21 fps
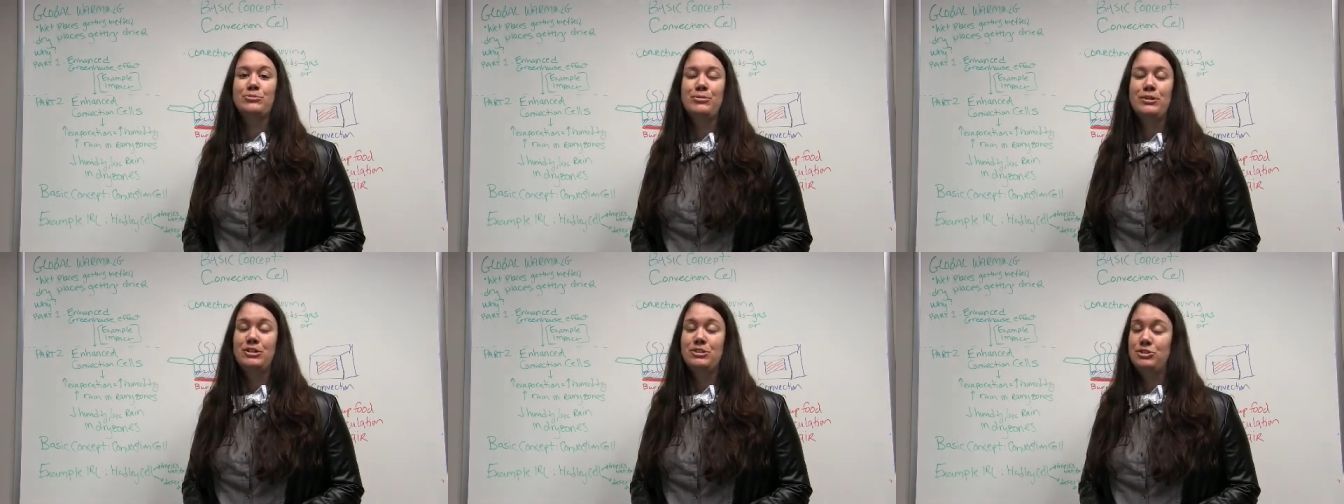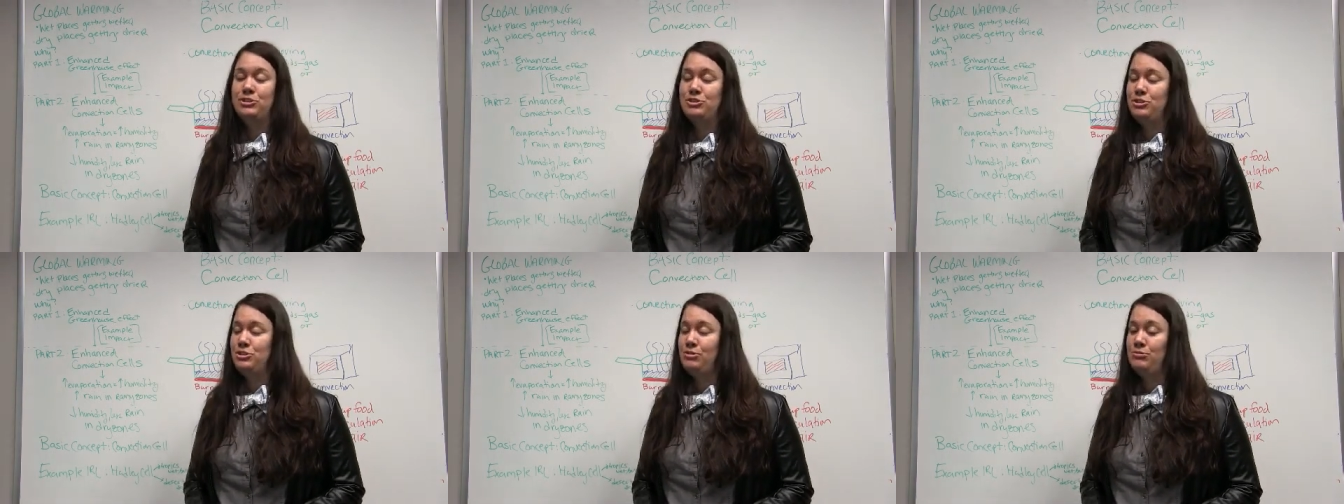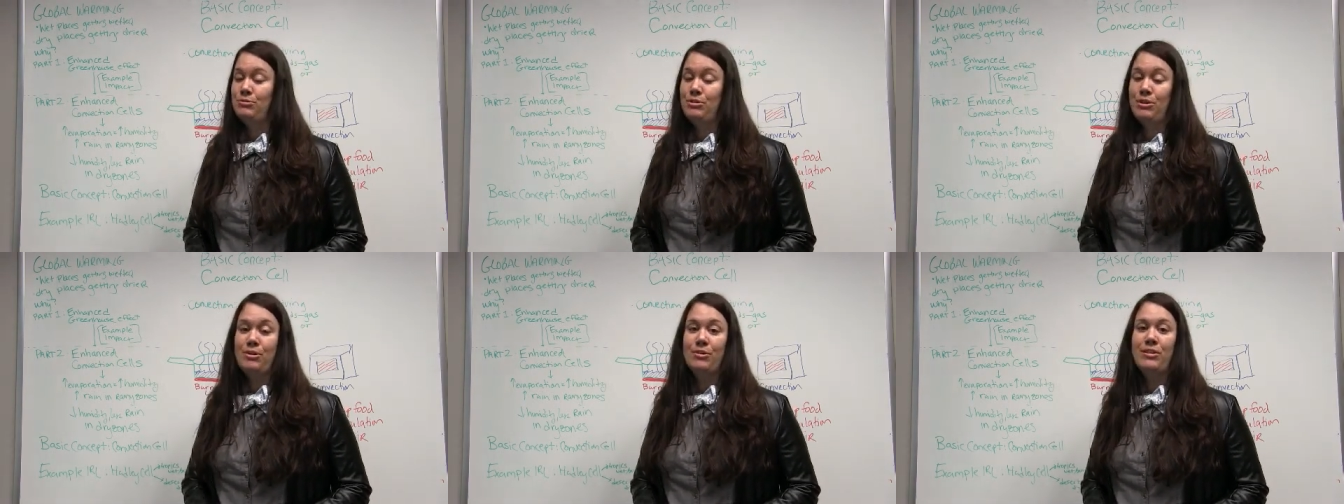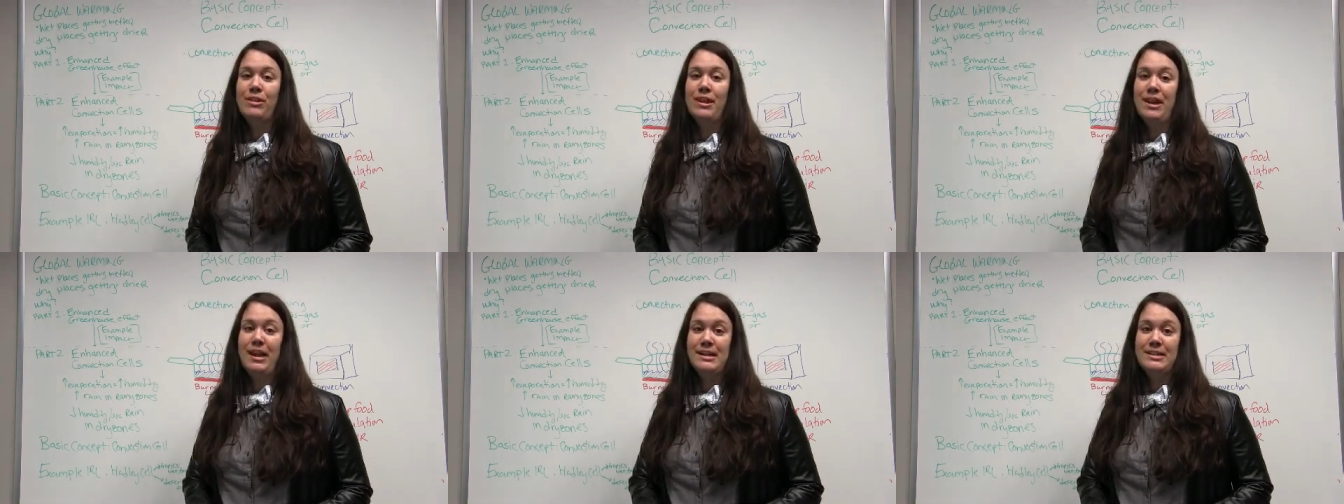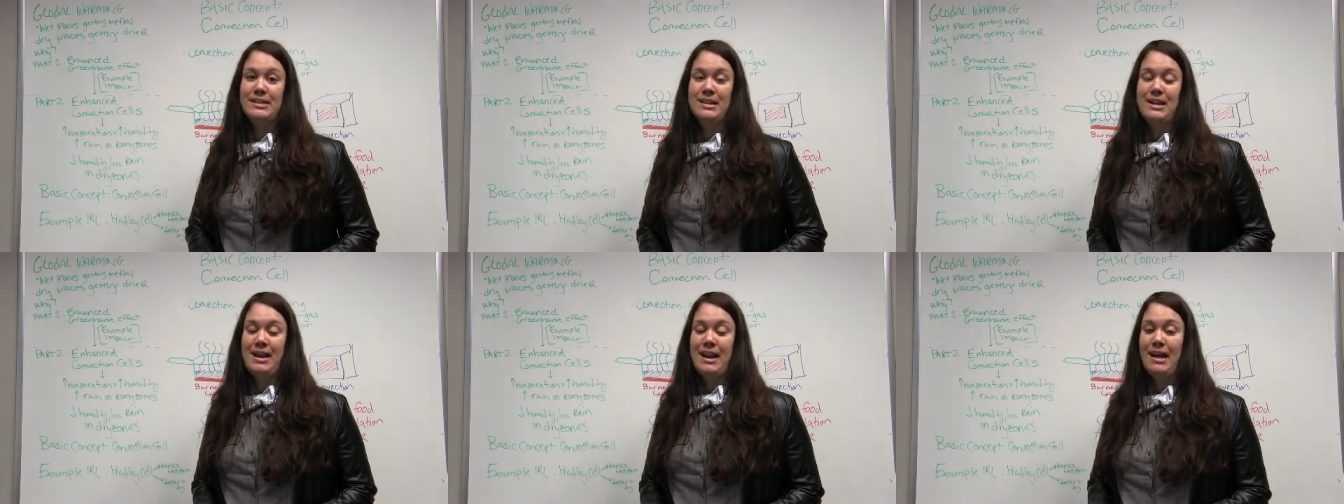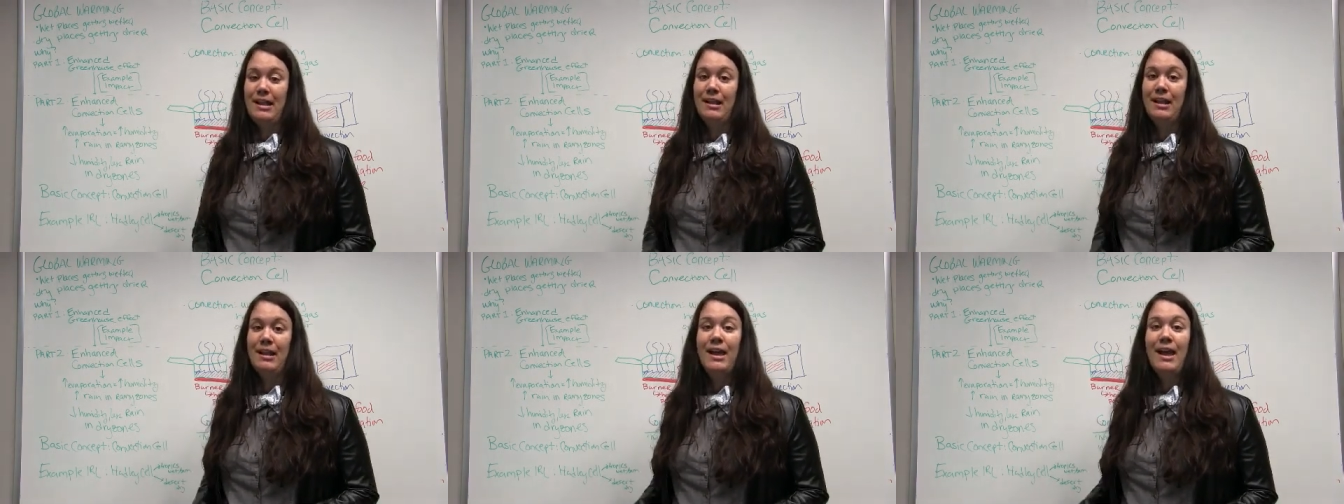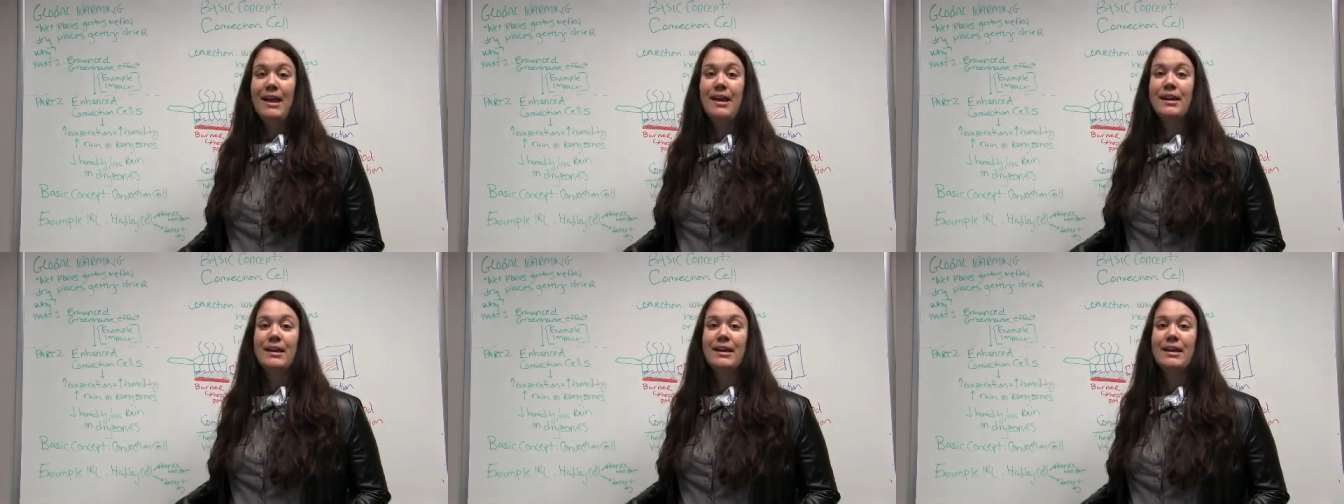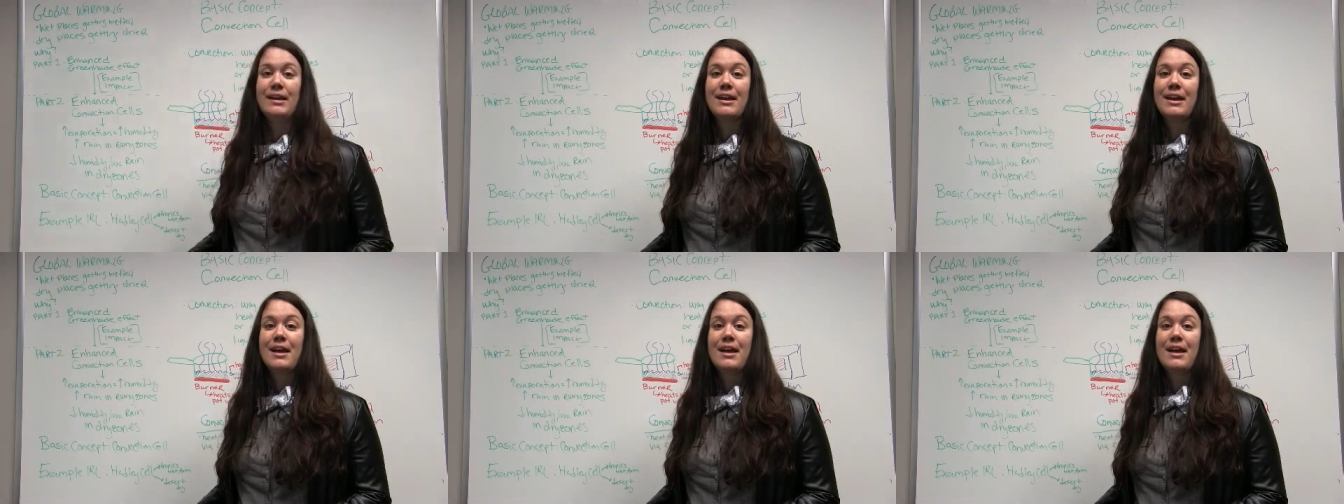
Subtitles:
which you know that I did not like.